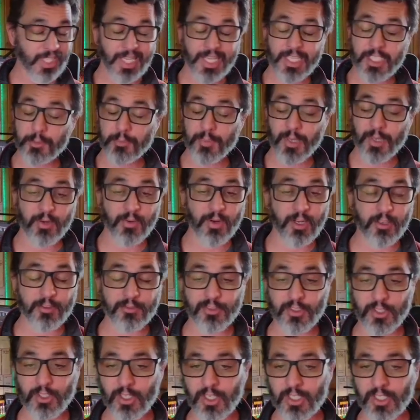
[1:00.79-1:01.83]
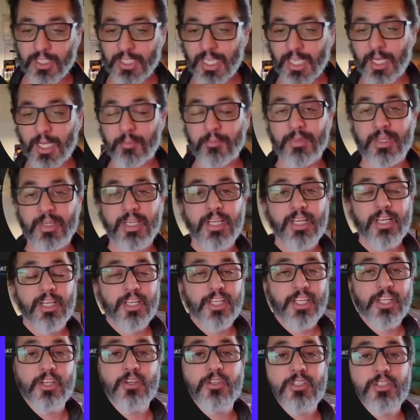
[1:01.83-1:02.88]
It's been around for a long time,
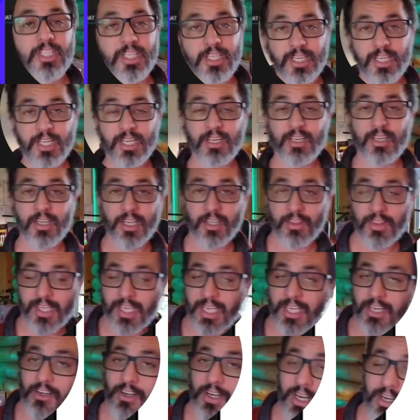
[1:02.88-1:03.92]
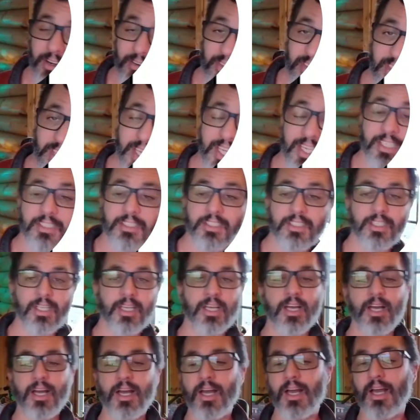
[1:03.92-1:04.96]
used in the Internet of Things.
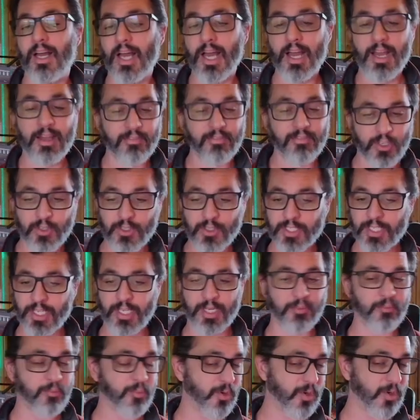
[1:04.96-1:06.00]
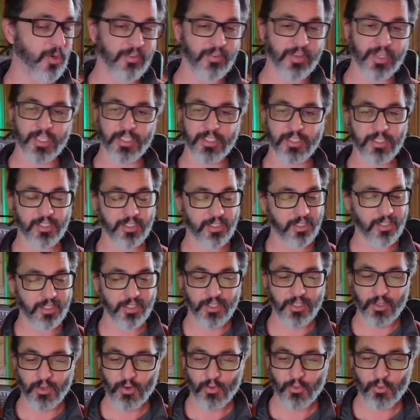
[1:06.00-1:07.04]
I've used it in previous
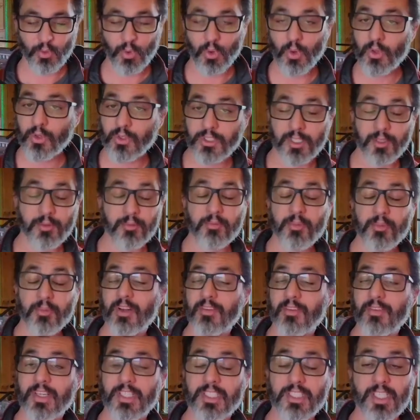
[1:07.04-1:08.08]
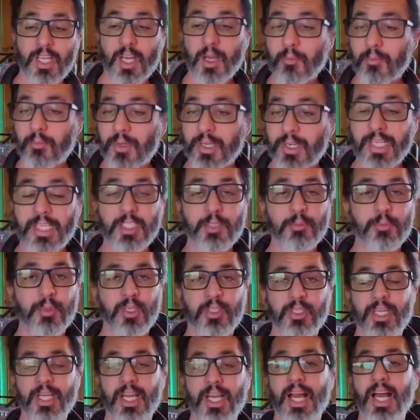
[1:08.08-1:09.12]
roles at previous companies,
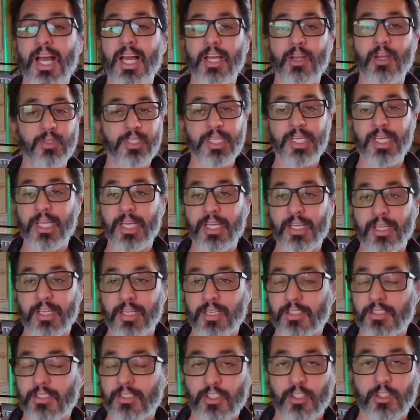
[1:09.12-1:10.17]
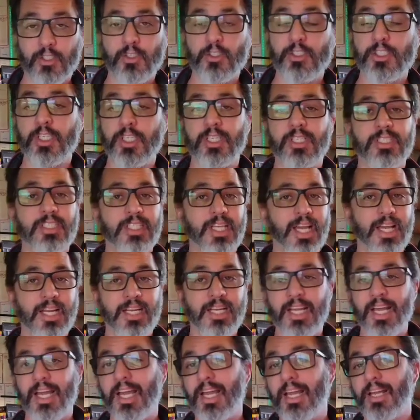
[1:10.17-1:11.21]
building IoT solutions end
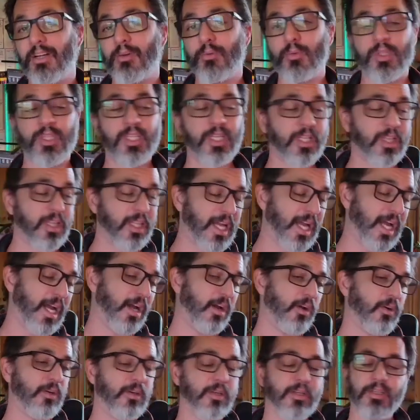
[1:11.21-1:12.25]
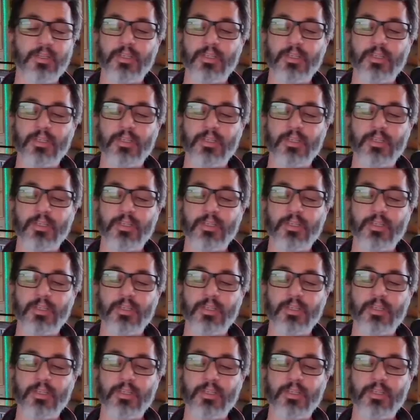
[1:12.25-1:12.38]
to end with the cloud,